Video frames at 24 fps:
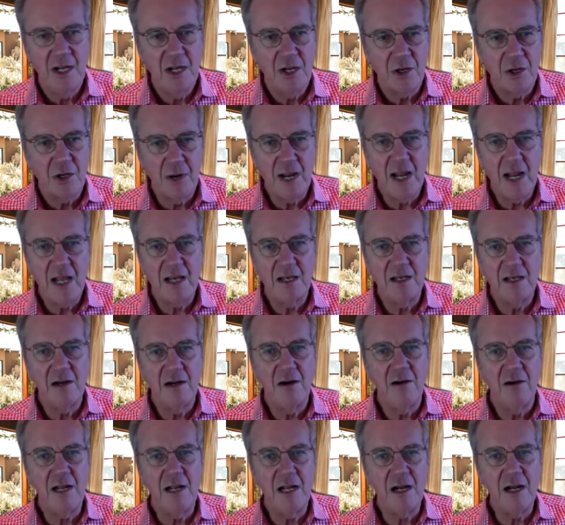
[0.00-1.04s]
Grant
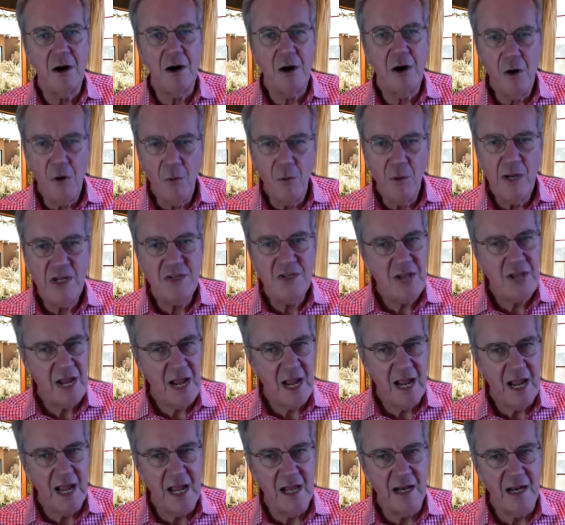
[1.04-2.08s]
nearly always
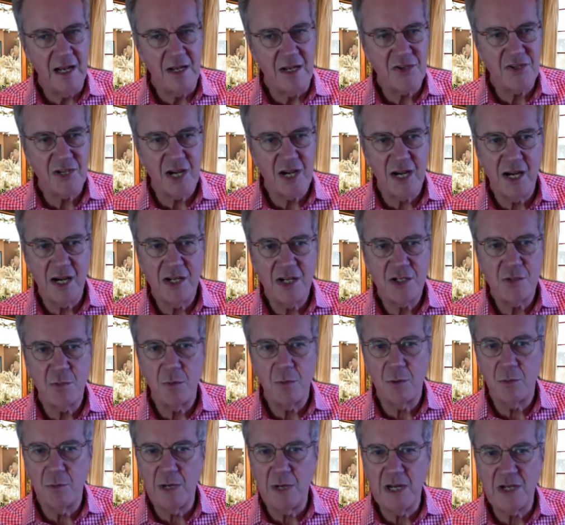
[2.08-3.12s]
had a
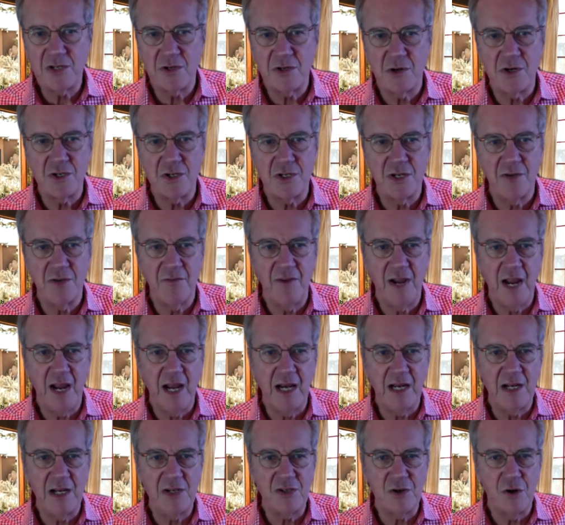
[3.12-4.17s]
sizable resource
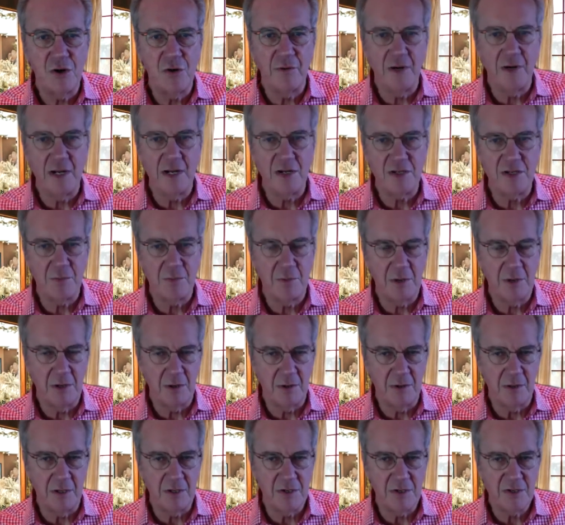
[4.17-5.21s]
advantage over his
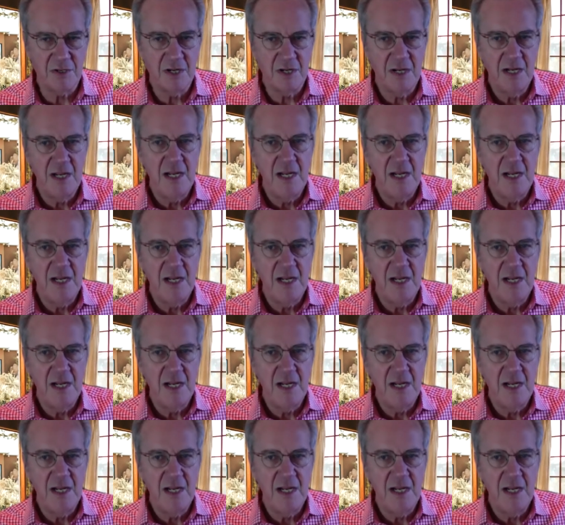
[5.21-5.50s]
opponents.